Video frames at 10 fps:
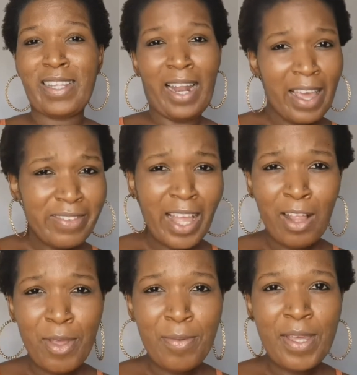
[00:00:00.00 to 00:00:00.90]
a lifestyle,
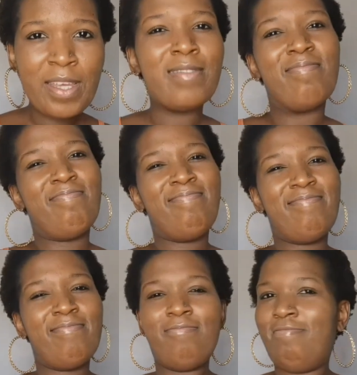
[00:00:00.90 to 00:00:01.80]
maybe.
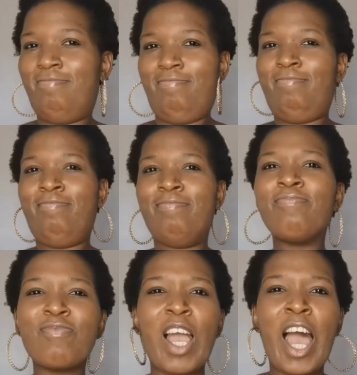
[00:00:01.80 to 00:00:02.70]
I
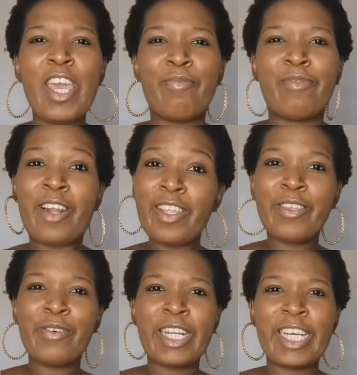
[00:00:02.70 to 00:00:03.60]
am not
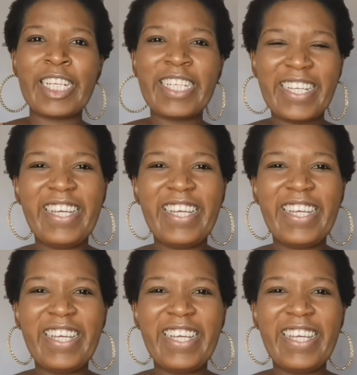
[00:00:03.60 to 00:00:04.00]
the one, honey.